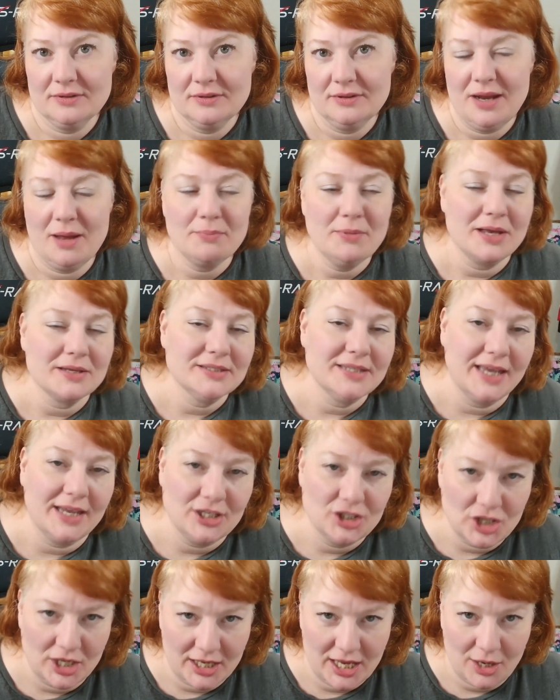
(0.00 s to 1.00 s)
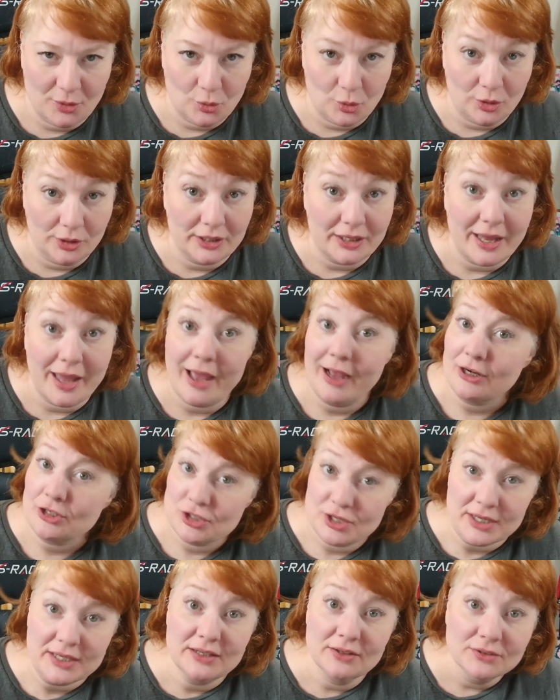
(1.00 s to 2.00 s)
I'm not saying JK Rowling
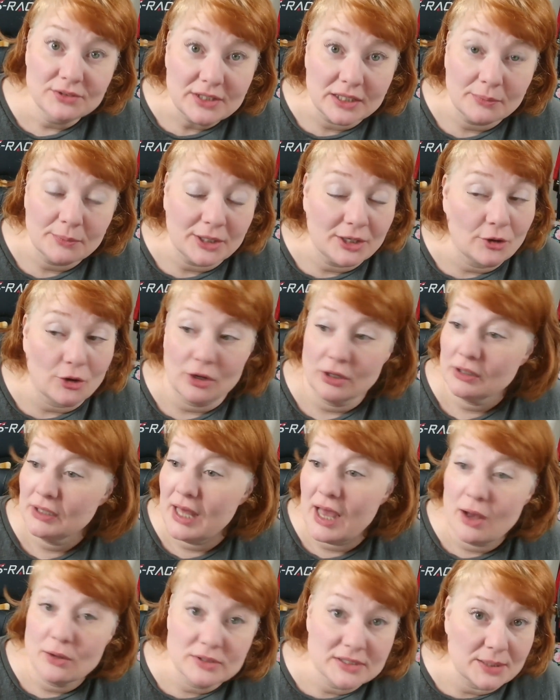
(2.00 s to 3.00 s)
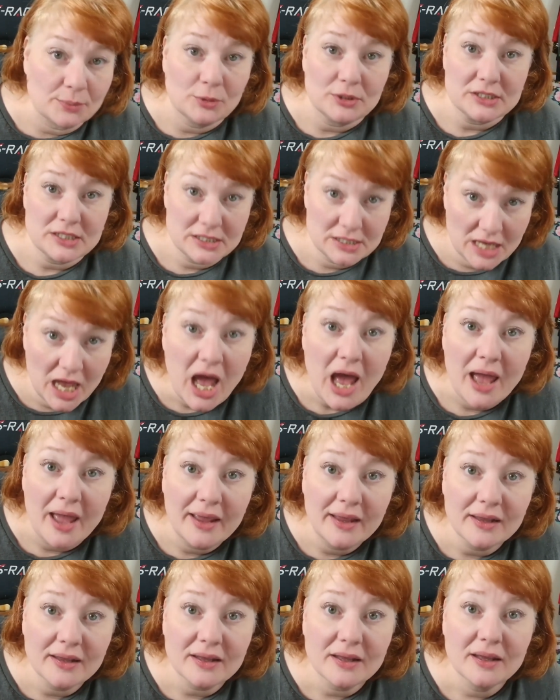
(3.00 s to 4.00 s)
actually killed anybody or allowed someone to
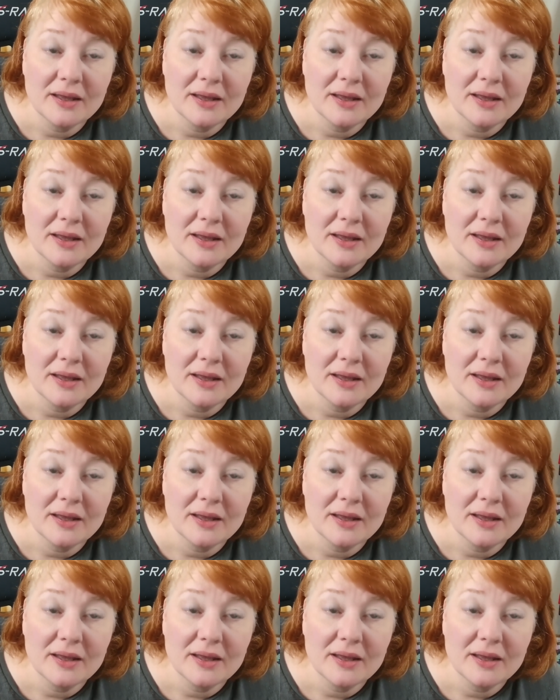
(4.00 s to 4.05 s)
die.